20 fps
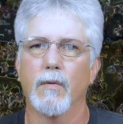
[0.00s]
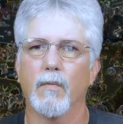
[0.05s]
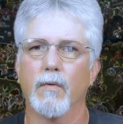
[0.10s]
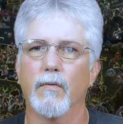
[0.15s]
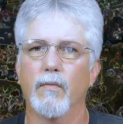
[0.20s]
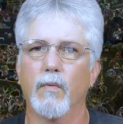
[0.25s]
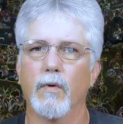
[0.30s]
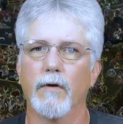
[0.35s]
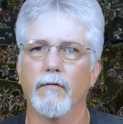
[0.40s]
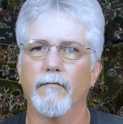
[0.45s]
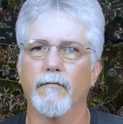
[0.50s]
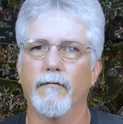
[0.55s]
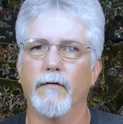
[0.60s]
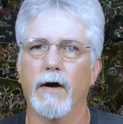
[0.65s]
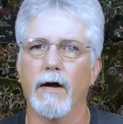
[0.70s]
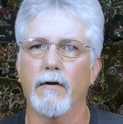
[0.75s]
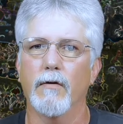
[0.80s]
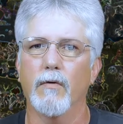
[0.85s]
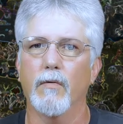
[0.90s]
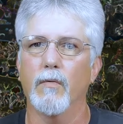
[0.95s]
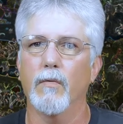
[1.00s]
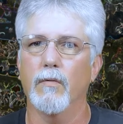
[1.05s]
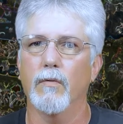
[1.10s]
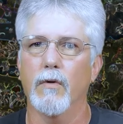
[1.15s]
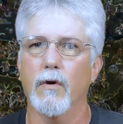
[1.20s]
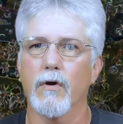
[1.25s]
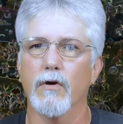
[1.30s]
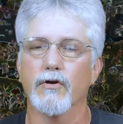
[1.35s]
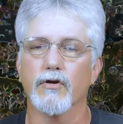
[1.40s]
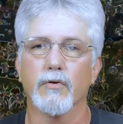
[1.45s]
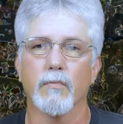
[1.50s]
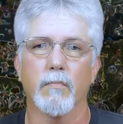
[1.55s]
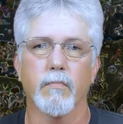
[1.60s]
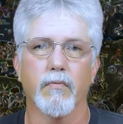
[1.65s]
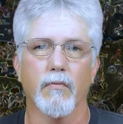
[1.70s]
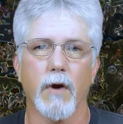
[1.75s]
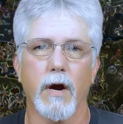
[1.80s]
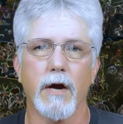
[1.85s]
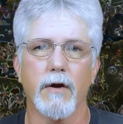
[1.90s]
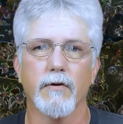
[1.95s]
with 1 final larger,
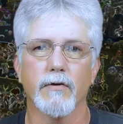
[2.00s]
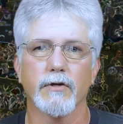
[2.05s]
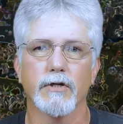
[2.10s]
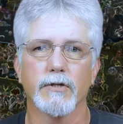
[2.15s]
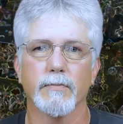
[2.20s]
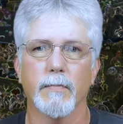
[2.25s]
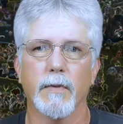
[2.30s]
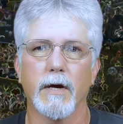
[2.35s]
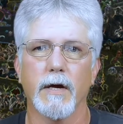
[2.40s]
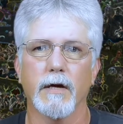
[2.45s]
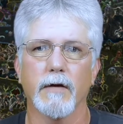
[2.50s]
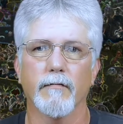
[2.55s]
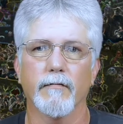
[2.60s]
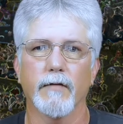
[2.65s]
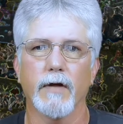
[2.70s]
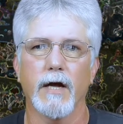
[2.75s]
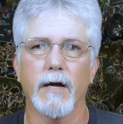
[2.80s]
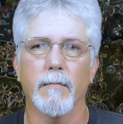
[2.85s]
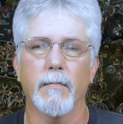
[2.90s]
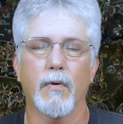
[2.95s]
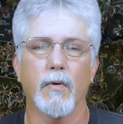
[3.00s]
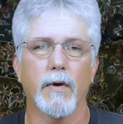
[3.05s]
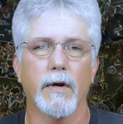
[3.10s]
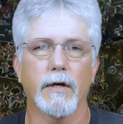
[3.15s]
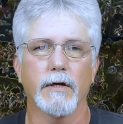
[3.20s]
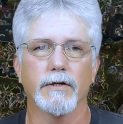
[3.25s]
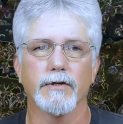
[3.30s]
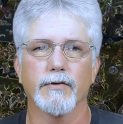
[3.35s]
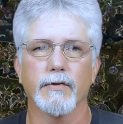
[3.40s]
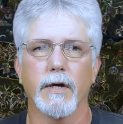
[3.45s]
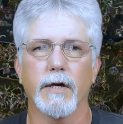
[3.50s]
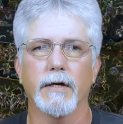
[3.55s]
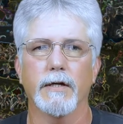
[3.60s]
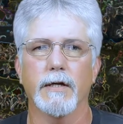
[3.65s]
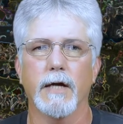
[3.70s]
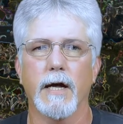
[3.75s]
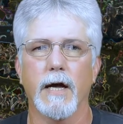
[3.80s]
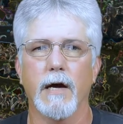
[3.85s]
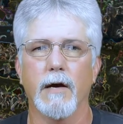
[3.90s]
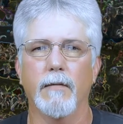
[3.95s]
brighter spike of light pointing straight
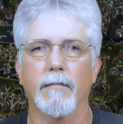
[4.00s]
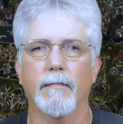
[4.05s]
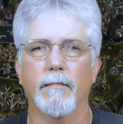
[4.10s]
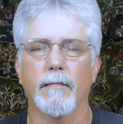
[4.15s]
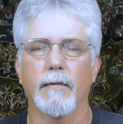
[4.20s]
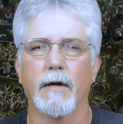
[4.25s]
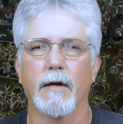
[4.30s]
down.